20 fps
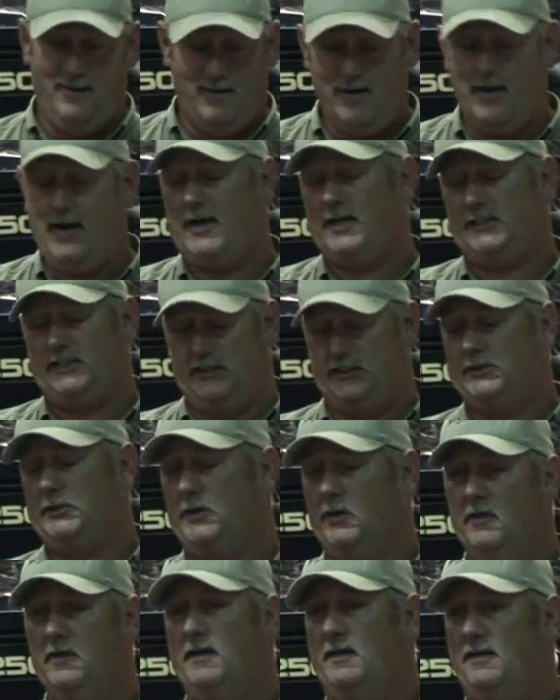you can actually
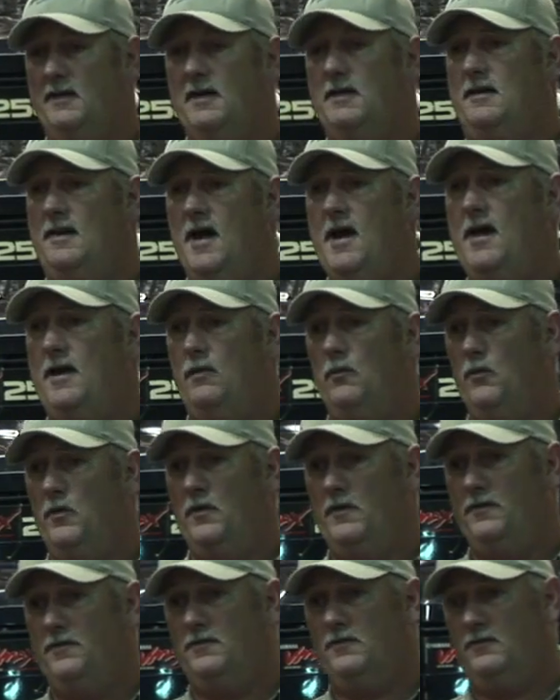troll the Dick Knight
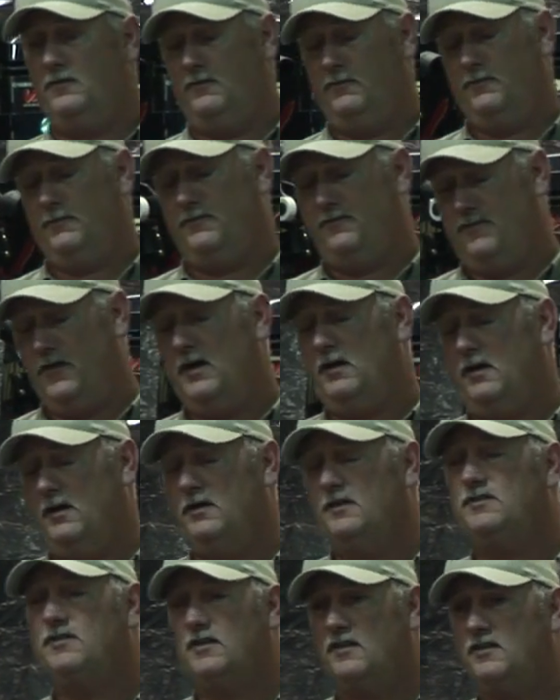with fairly
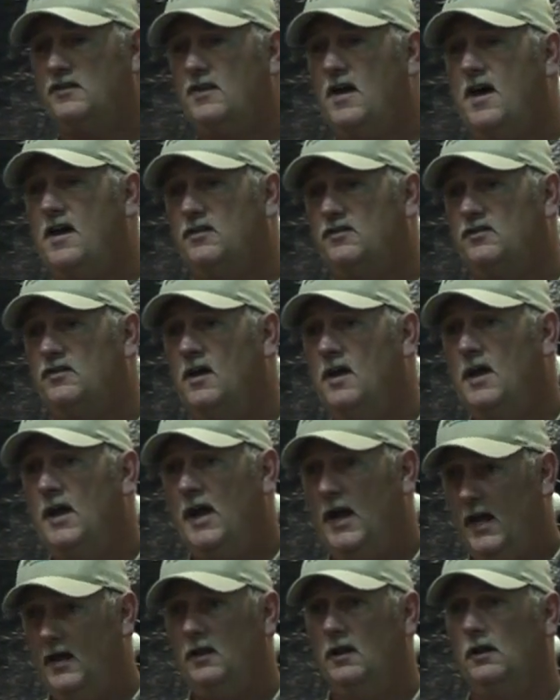good success
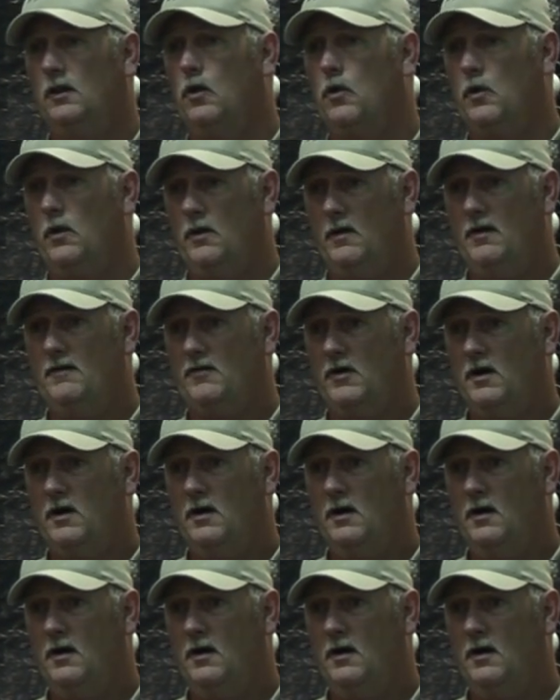in the lower river.